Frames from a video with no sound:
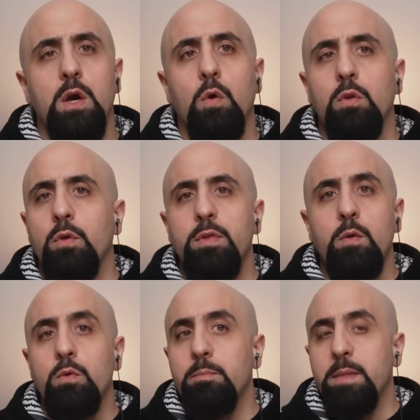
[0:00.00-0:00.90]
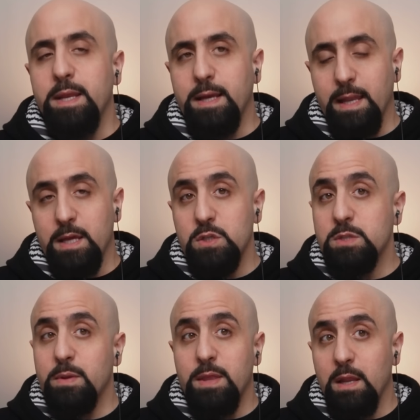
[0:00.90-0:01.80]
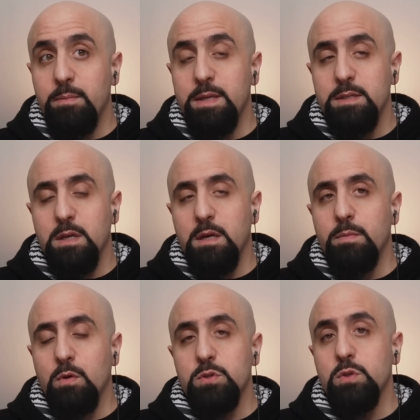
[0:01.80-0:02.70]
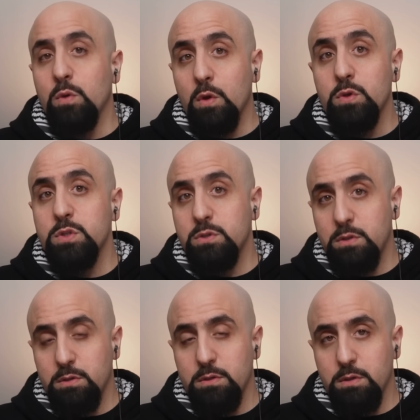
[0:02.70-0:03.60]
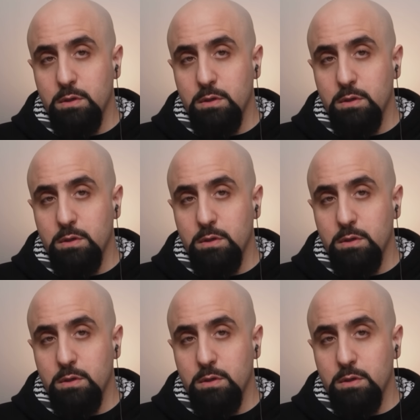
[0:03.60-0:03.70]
although there weren't many clashes, but the Lebanese army also lost